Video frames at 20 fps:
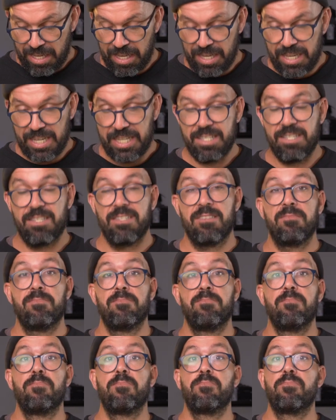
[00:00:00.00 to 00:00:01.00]
it's
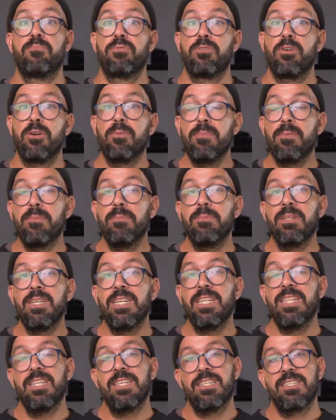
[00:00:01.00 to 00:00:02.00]

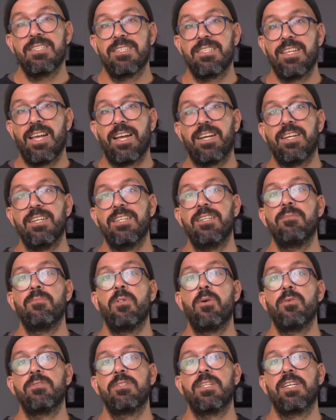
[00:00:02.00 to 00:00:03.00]
probably the second
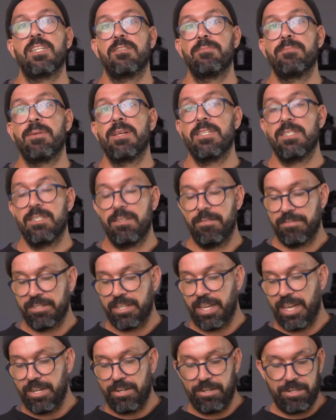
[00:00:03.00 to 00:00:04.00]
most expensive
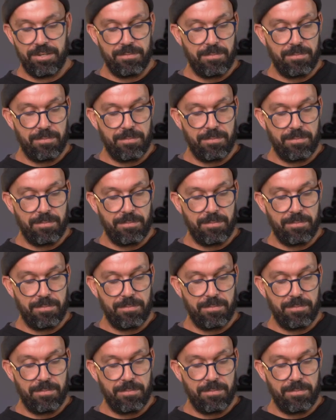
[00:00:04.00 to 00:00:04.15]
skate on the